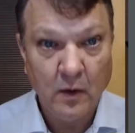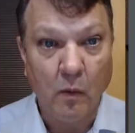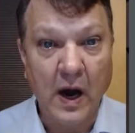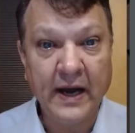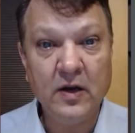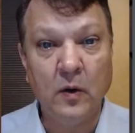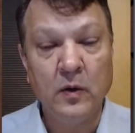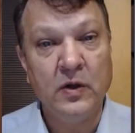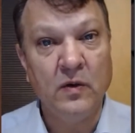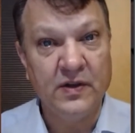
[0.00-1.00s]
Why
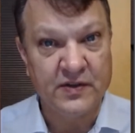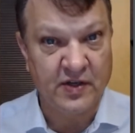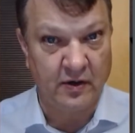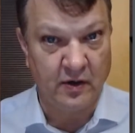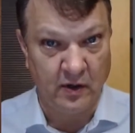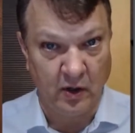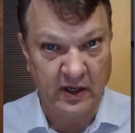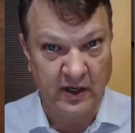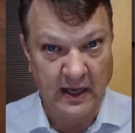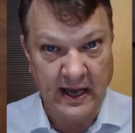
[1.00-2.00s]
don't you consider
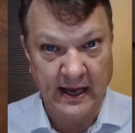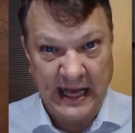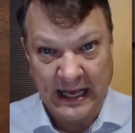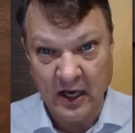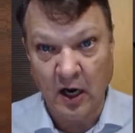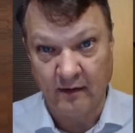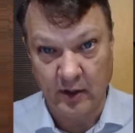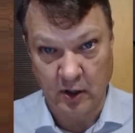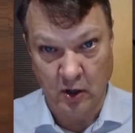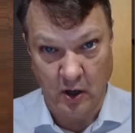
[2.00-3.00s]
looking at a
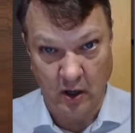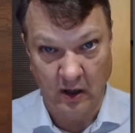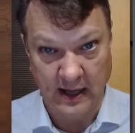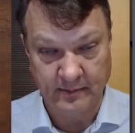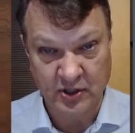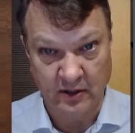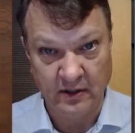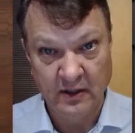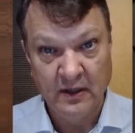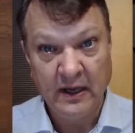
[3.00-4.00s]
covered call option?
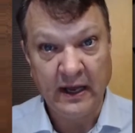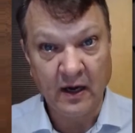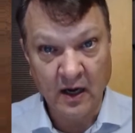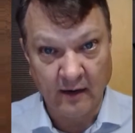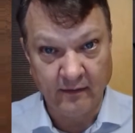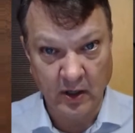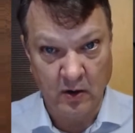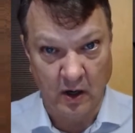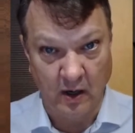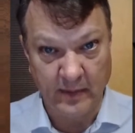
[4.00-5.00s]
And a covered
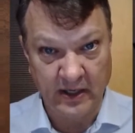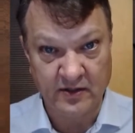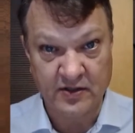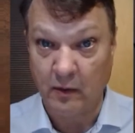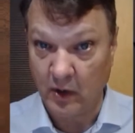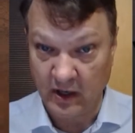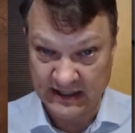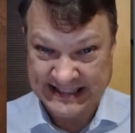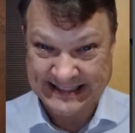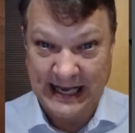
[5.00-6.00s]
call means that we're
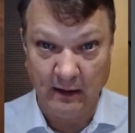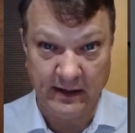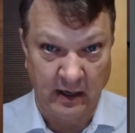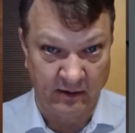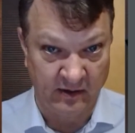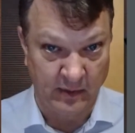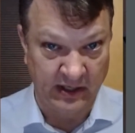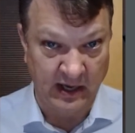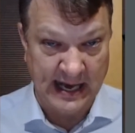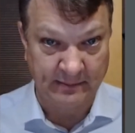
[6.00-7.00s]
going to sell an out of the
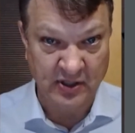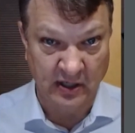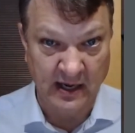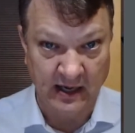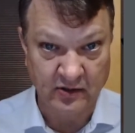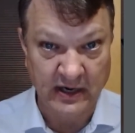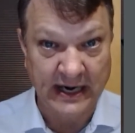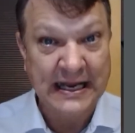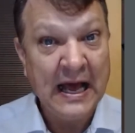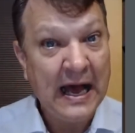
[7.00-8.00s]
money option
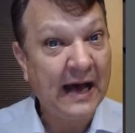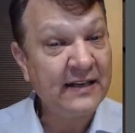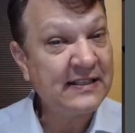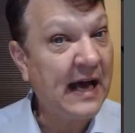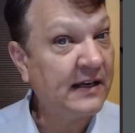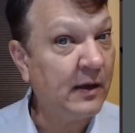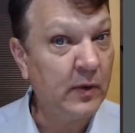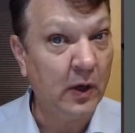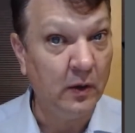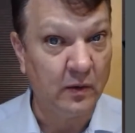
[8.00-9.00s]
contract on a stock that
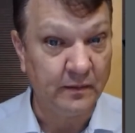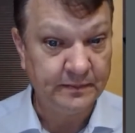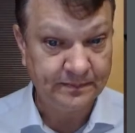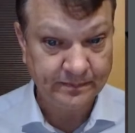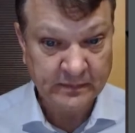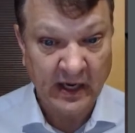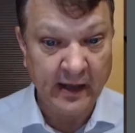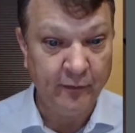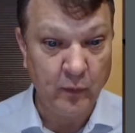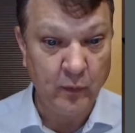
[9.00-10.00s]
we own.
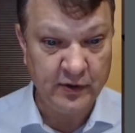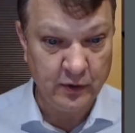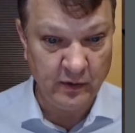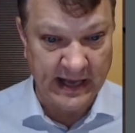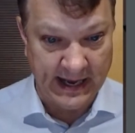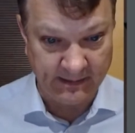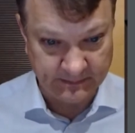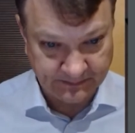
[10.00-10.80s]
If we do that,